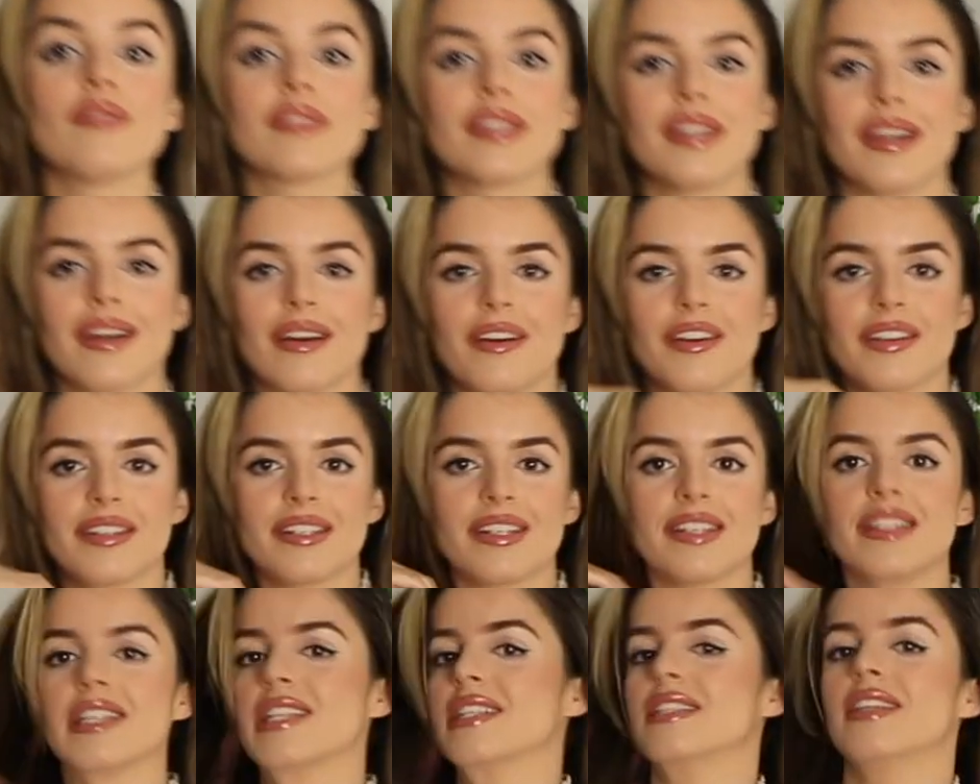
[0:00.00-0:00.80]
and I got
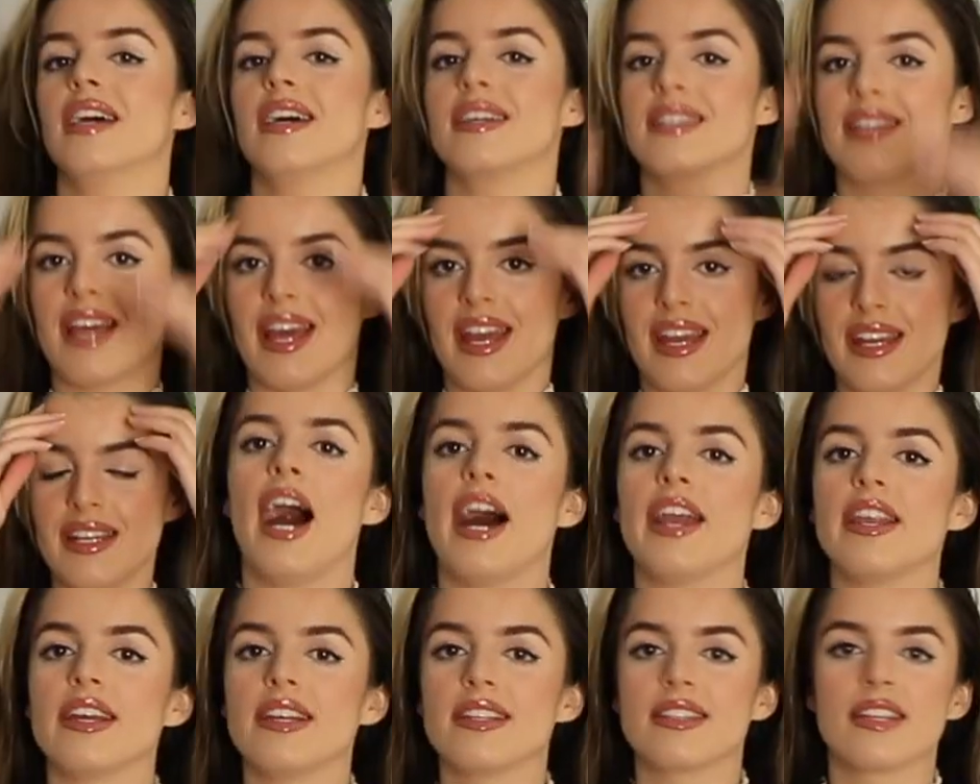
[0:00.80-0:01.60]
it in a size 8
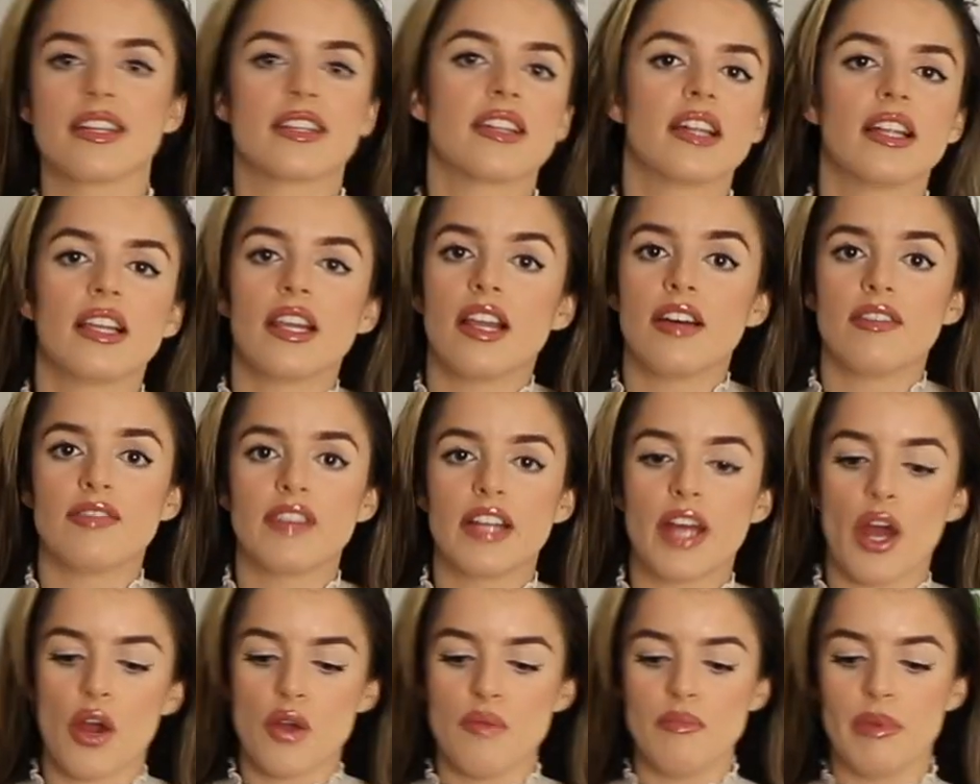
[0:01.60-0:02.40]
and it is this
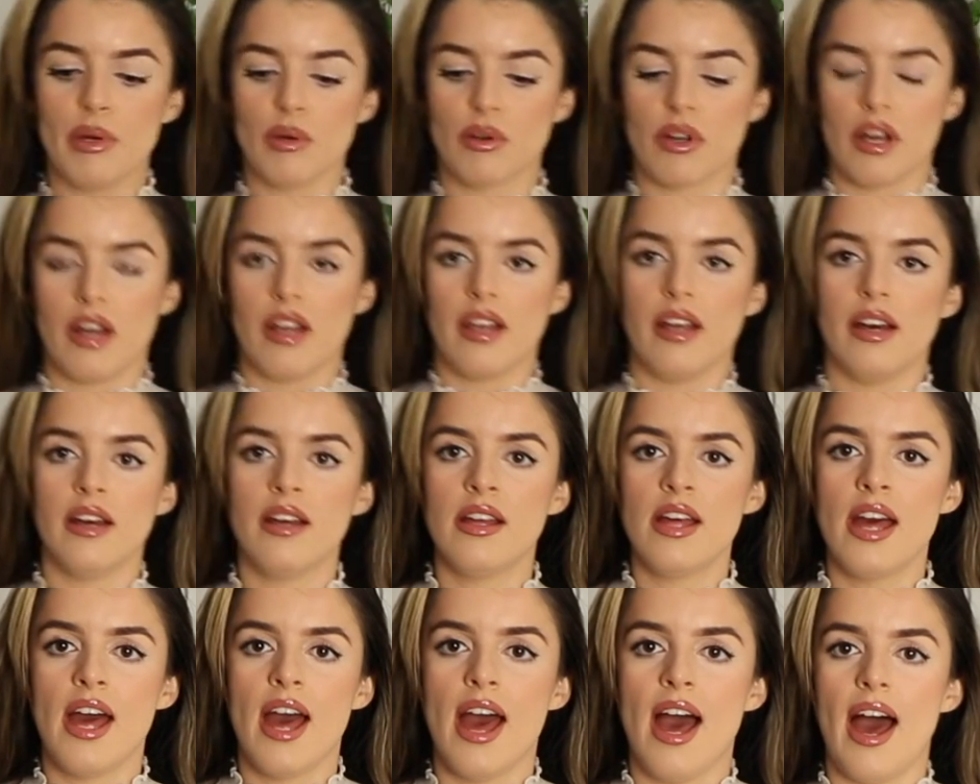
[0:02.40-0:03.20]
lovely oatmeal
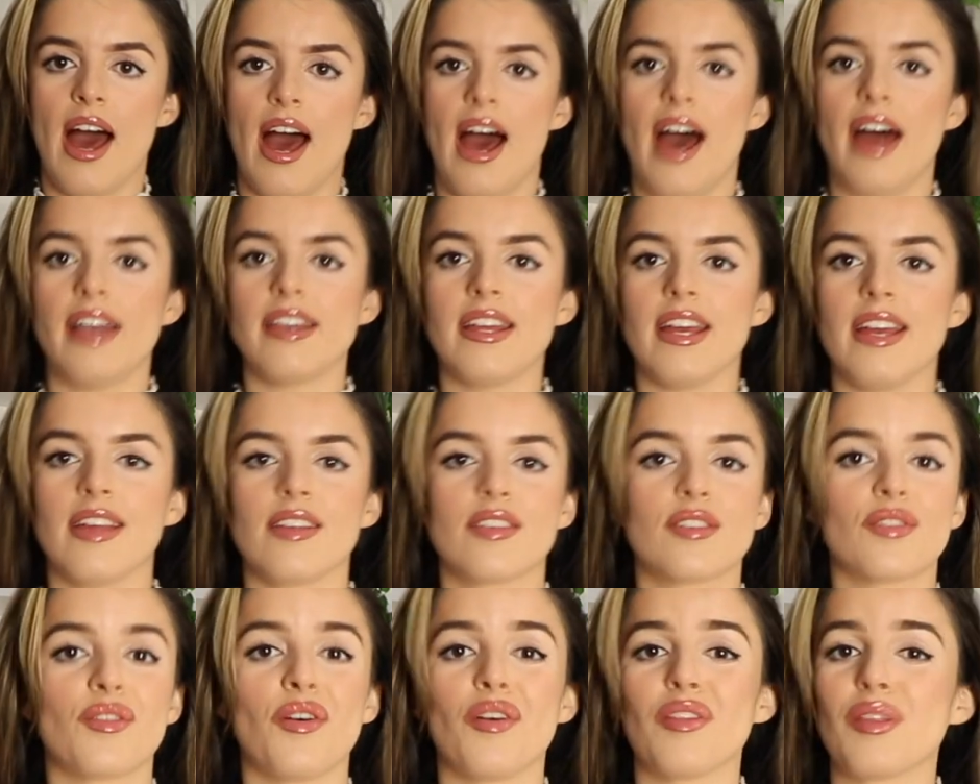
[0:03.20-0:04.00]
colour and
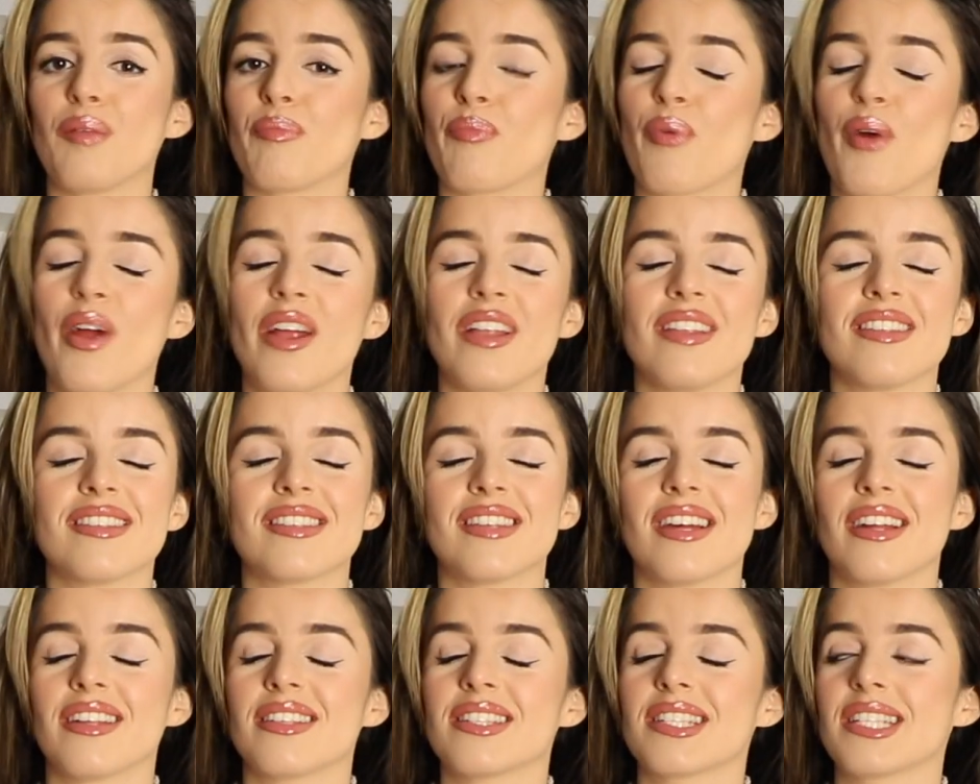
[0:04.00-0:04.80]
it's got the
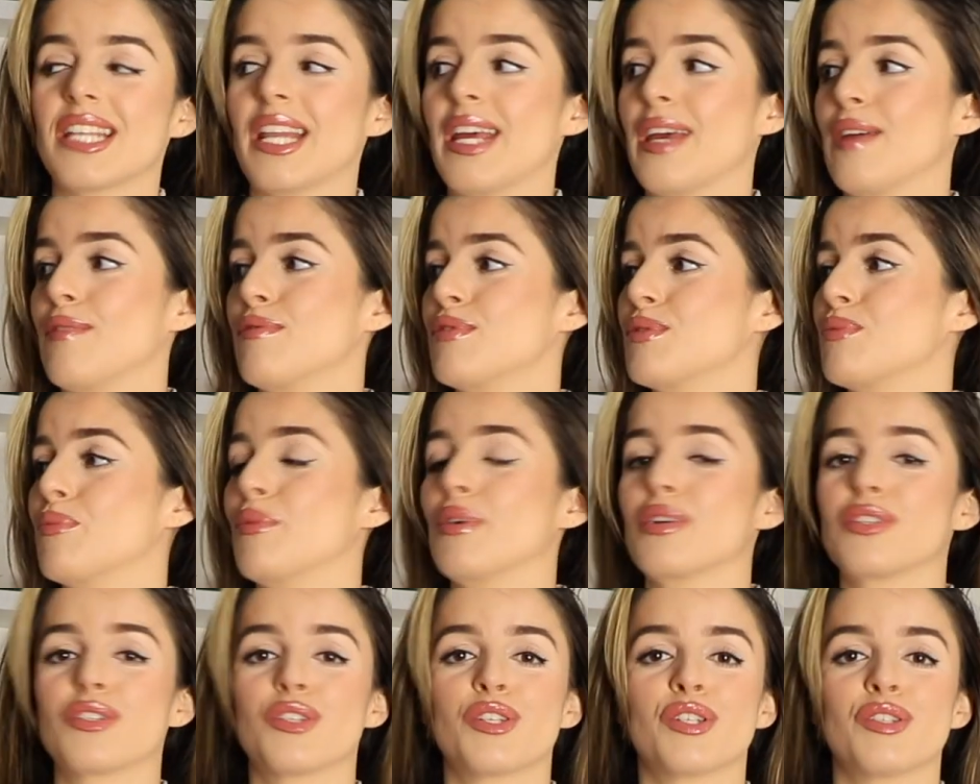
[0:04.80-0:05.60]
princess sleeves,
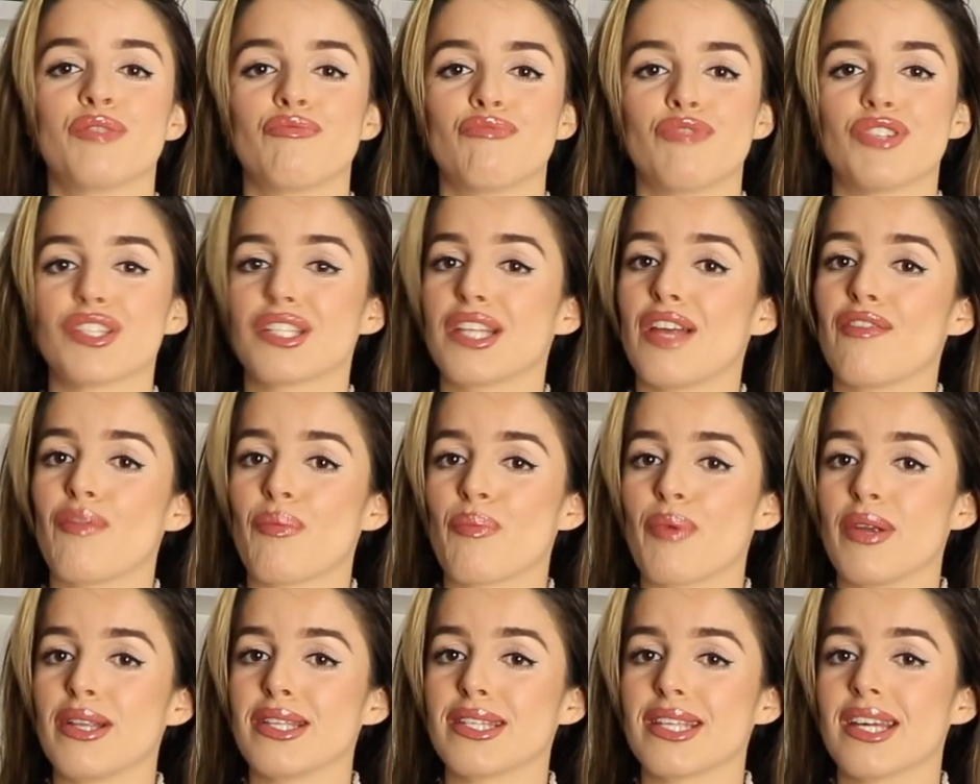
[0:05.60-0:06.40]
which just love a
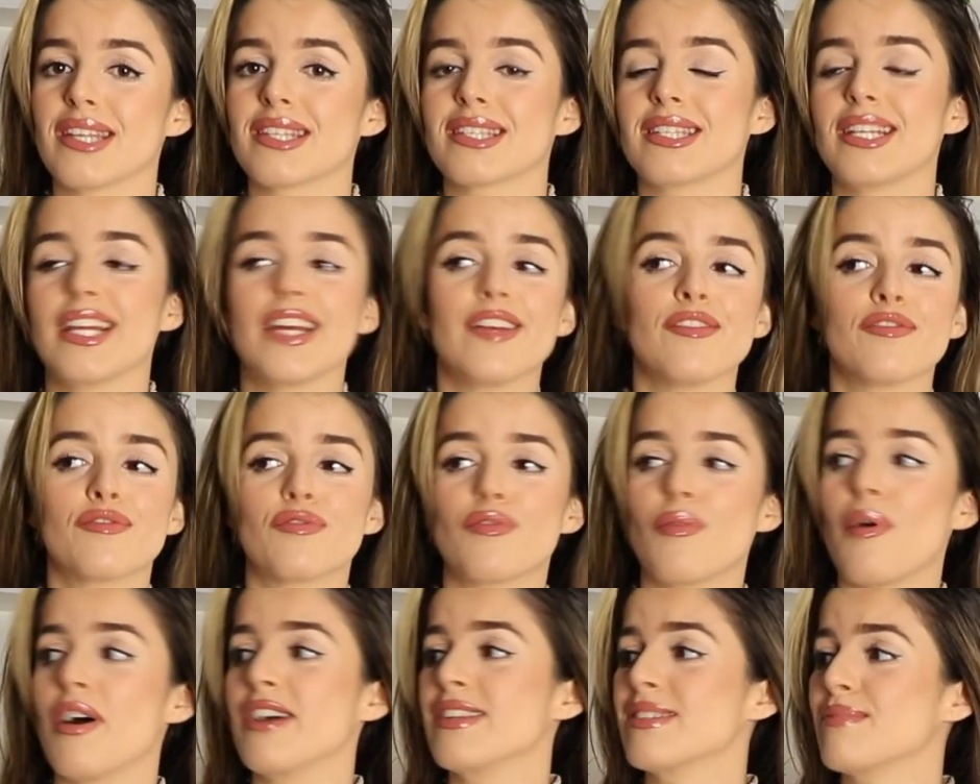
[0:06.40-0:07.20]
princess sleeve,
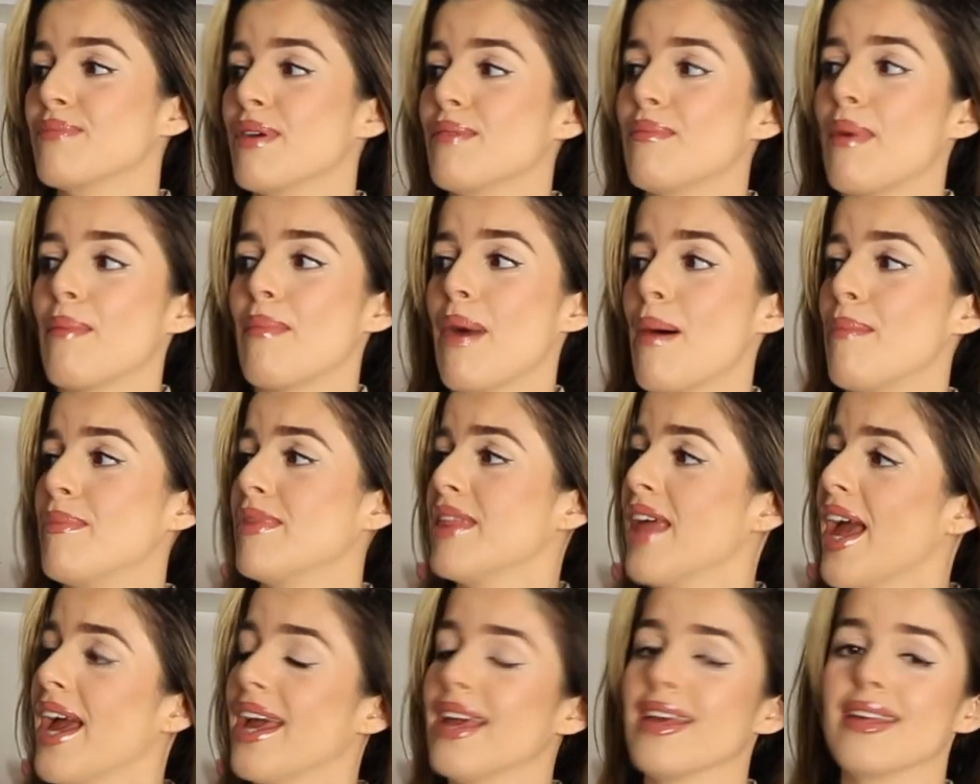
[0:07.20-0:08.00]
reminds me of my mum in
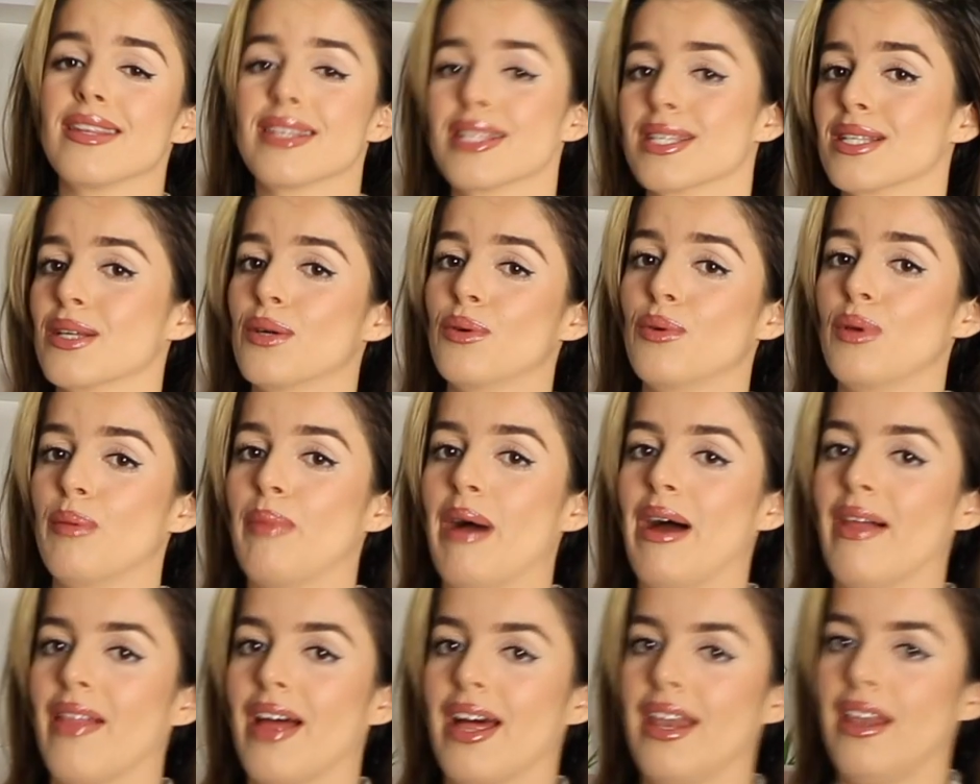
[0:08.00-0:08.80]
the 80s, all
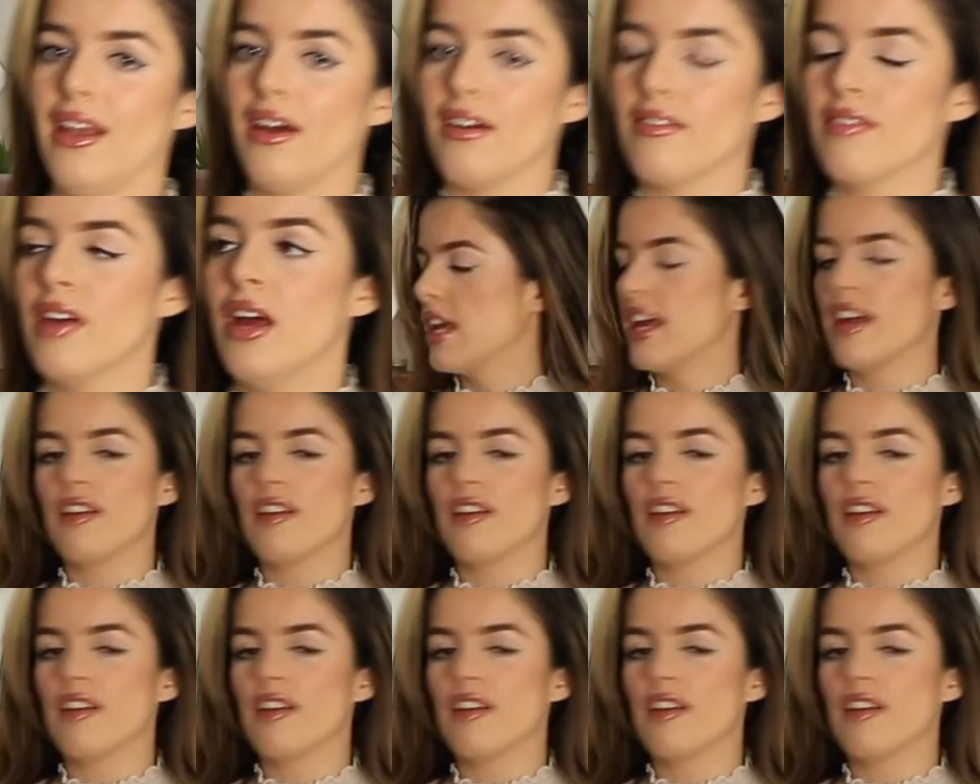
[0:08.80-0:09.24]
about that life.